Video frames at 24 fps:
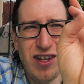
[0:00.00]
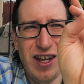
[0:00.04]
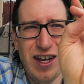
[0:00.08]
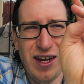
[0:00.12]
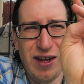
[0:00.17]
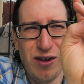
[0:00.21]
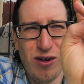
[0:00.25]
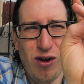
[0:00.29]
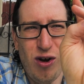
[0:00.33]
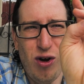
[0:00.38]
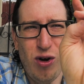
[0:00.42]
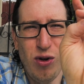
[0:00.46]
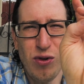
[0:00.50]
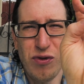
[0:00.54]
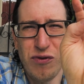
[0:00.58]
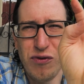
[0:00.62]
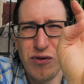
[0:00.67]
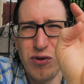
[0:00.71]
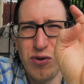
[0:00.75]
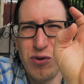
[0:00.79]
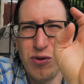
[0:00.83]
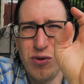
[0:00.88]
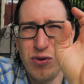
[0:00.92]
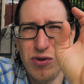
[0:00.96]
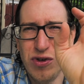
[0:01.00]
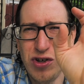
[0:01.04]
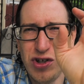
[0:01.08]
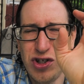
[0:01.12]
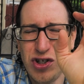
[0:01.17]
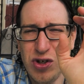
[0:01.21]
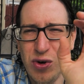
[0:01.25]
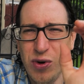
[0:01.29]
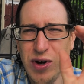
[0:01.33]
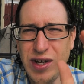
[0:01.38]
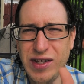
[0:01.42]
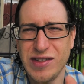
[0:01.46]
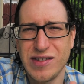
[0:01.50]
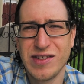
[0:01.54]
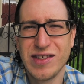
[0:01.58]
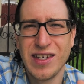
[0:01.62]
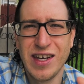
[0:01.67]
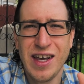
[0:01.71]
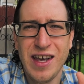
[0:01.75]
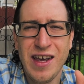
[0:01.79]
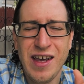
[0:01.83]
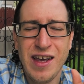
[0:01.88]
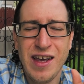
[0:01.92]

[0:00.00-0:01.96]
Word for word: like all through the joints.